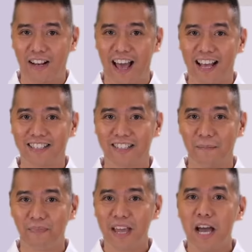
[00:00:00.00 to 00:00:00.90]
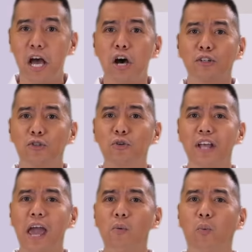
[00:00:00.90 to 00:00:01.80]
Class.
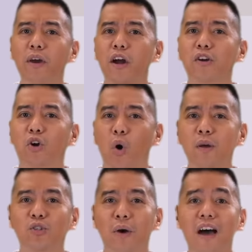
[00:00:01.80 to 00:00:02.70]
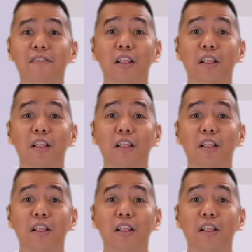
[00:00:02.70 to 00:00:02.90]
Today we are going to have